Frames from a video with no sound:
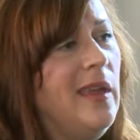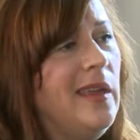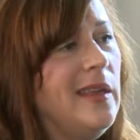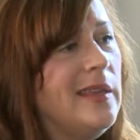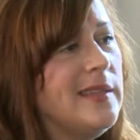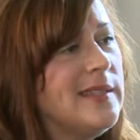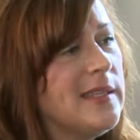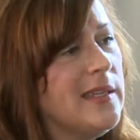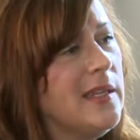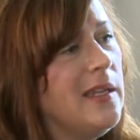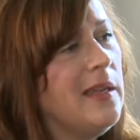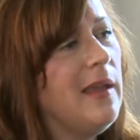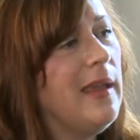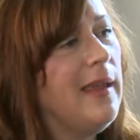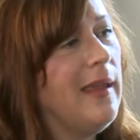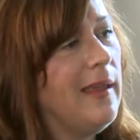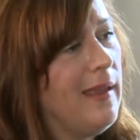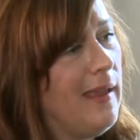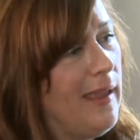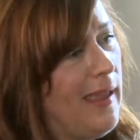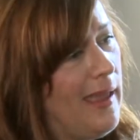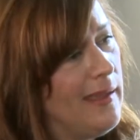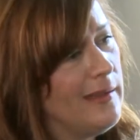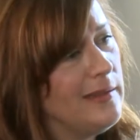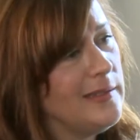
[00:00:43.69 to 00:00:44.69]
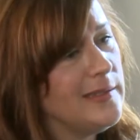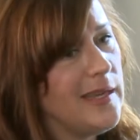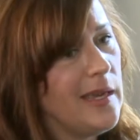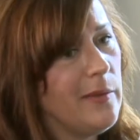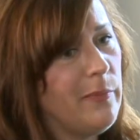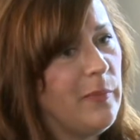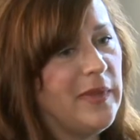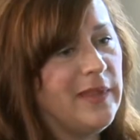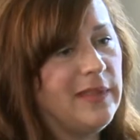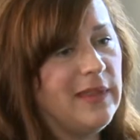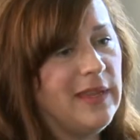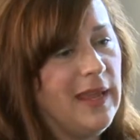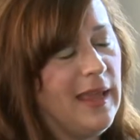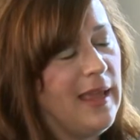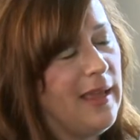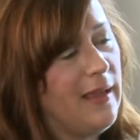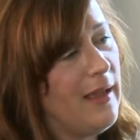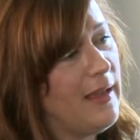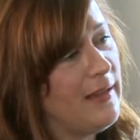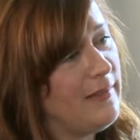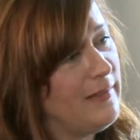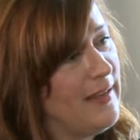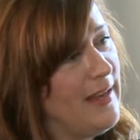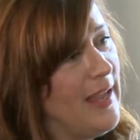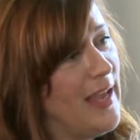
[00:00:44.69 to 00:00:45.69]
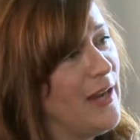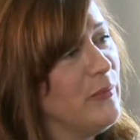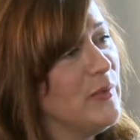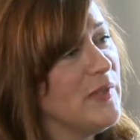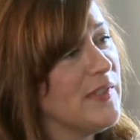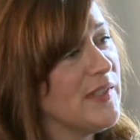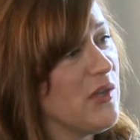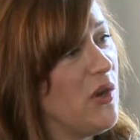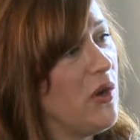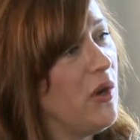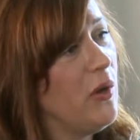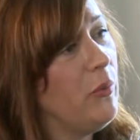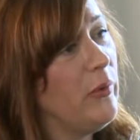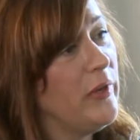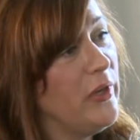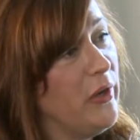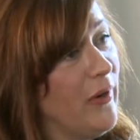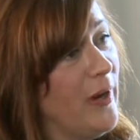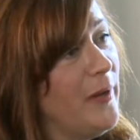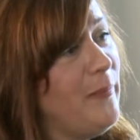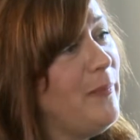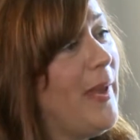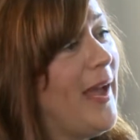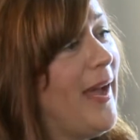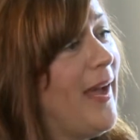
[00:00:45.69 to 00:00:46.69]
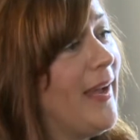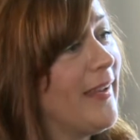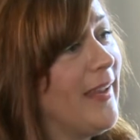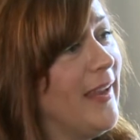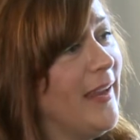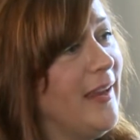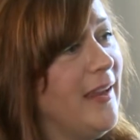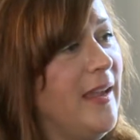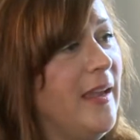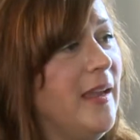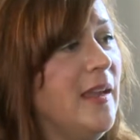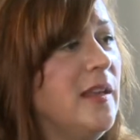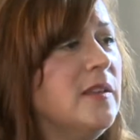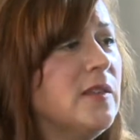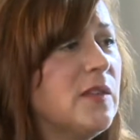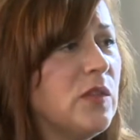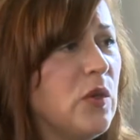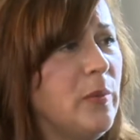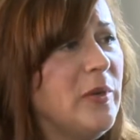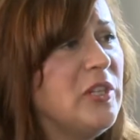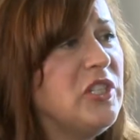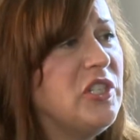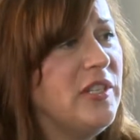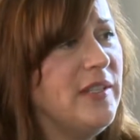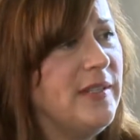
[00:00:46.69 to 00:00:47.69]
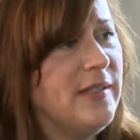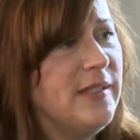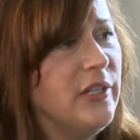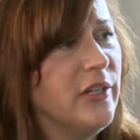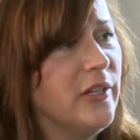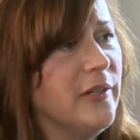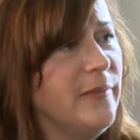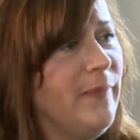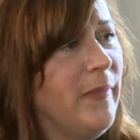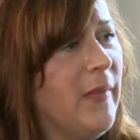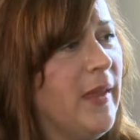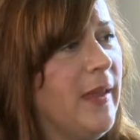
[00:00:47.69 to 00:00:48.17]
it's going to end up at the end result when you're unpacking so much easier.